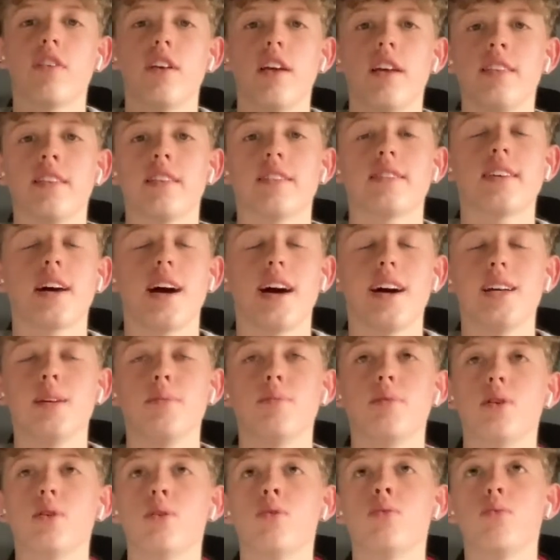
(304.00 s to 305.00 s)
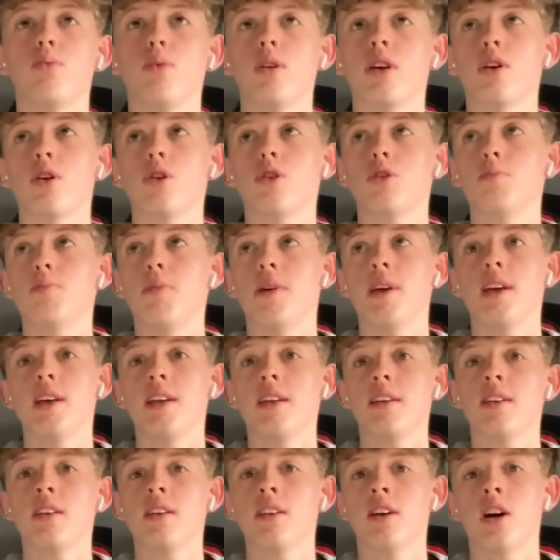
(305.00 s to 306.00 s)
in the table. We could be,
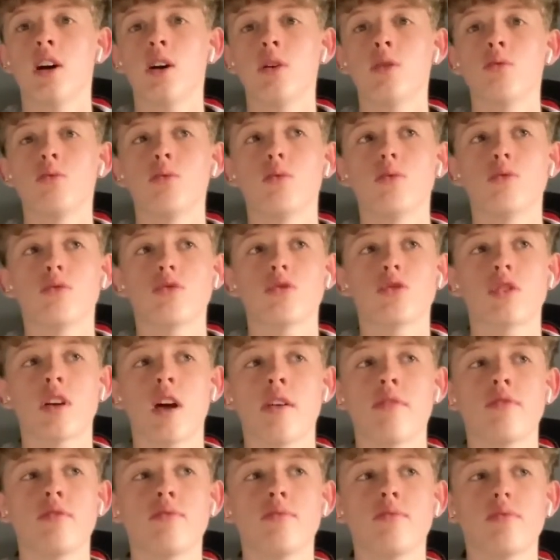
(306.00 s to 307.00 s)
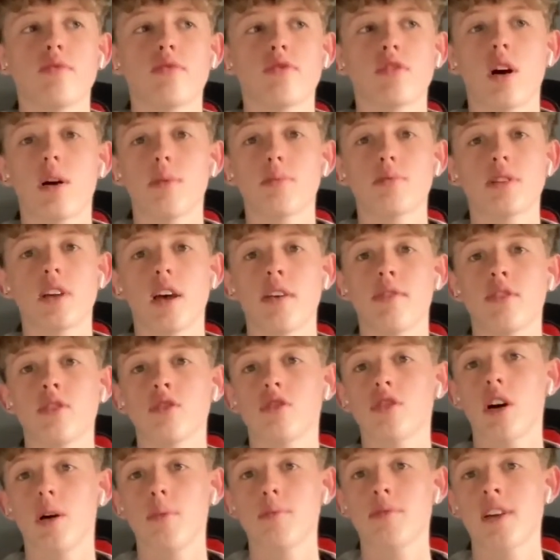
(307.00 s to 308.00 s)
you know, top 7,
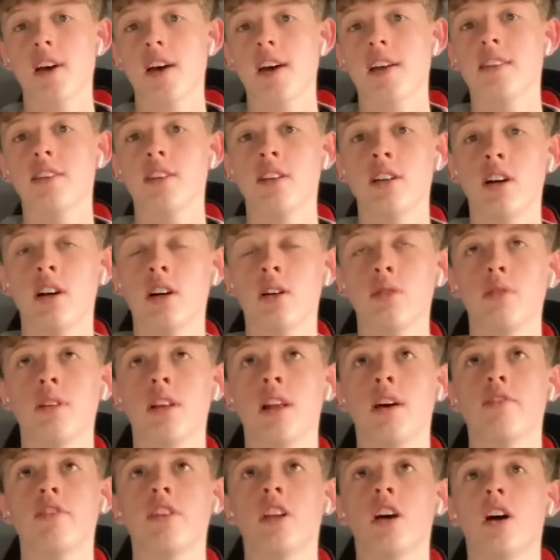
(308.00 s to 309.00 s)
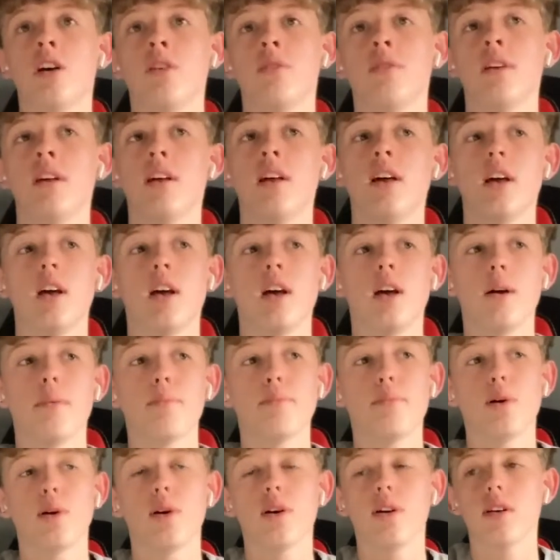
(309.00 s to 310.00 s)
top 10, you know, you never know.
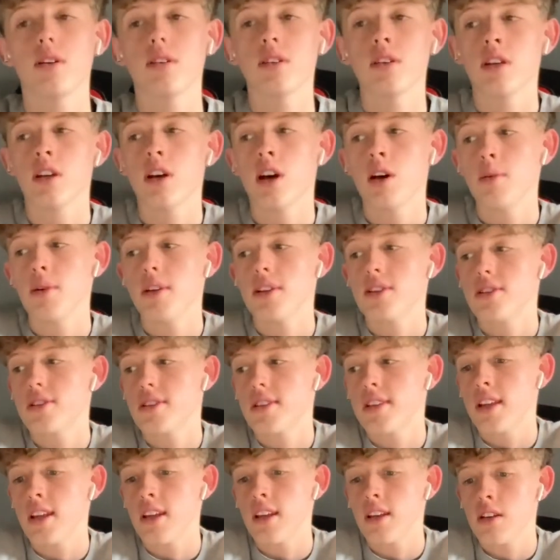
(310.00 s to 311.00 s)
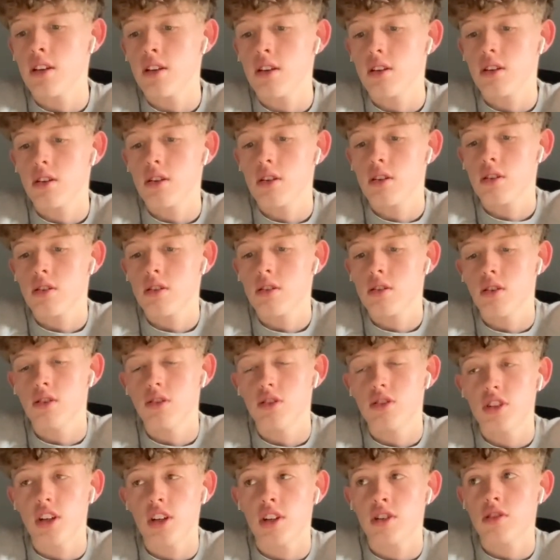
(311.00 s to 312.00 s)
But, you know, it's the
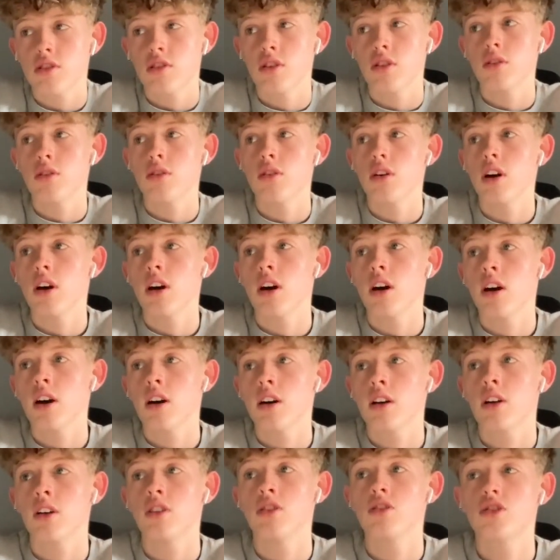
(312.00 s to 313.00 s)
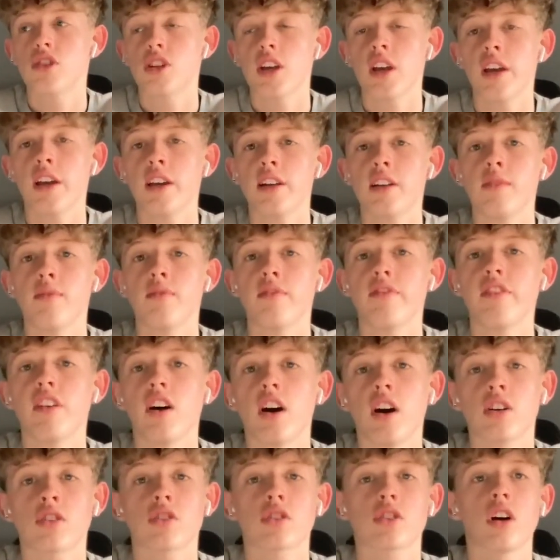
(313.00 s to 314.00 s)
consistent conceding
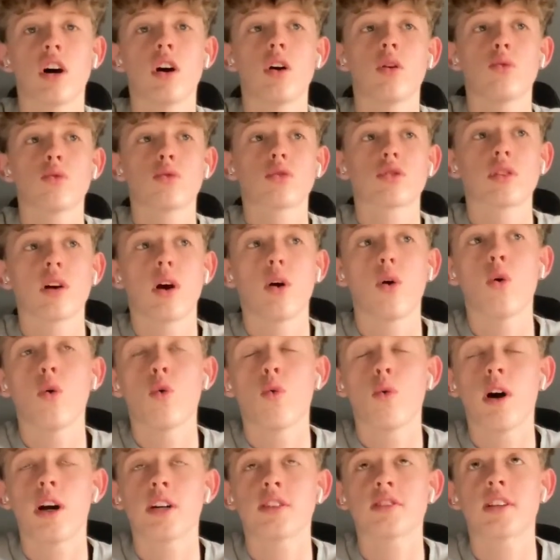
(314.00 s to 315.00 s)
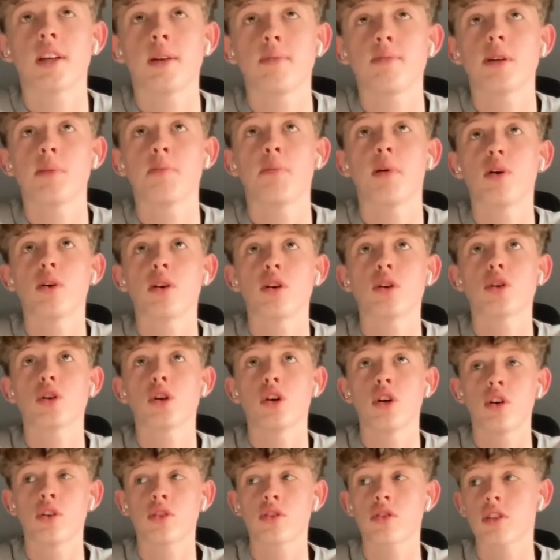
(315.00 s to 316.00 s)
first goals that always seem to punish
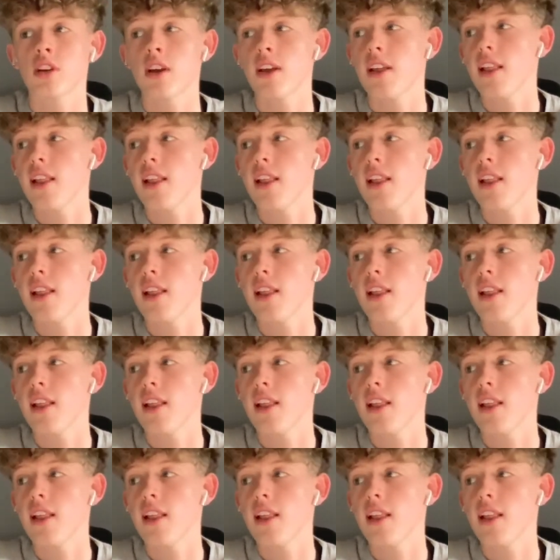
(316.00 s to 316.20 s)
us.